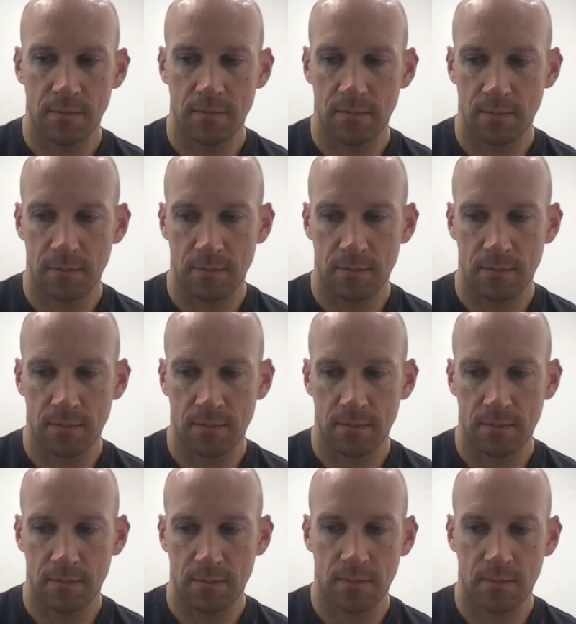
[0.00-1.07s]

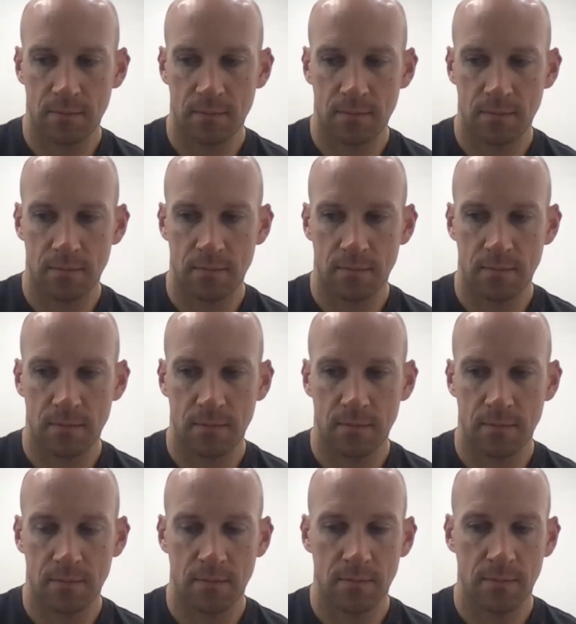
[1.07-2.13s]

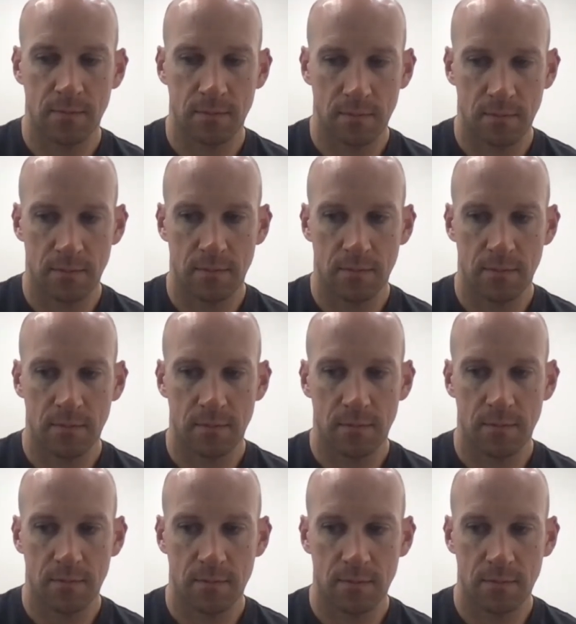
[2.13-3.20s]

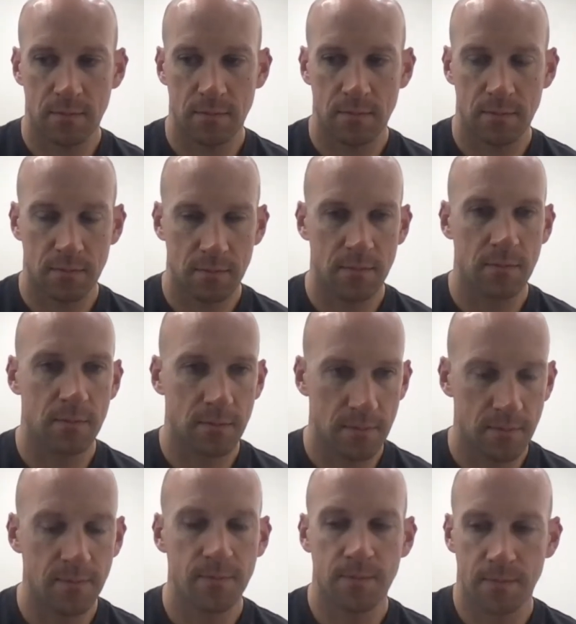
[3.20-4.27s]

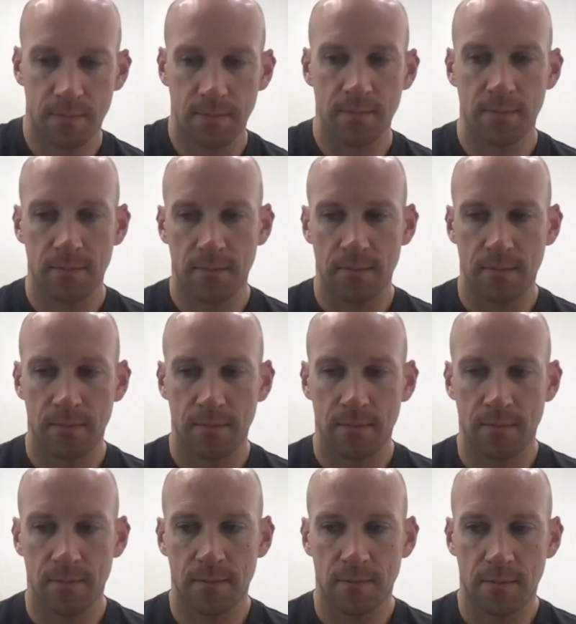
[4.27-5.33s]

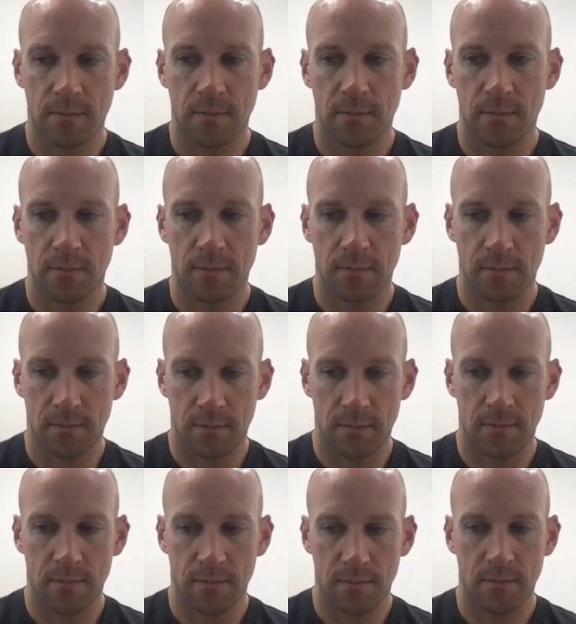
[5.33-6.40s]

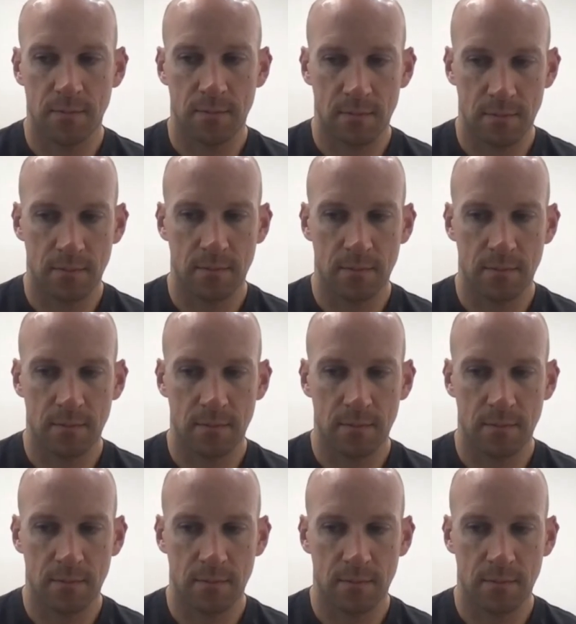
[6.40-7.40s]
The person shown says nothing.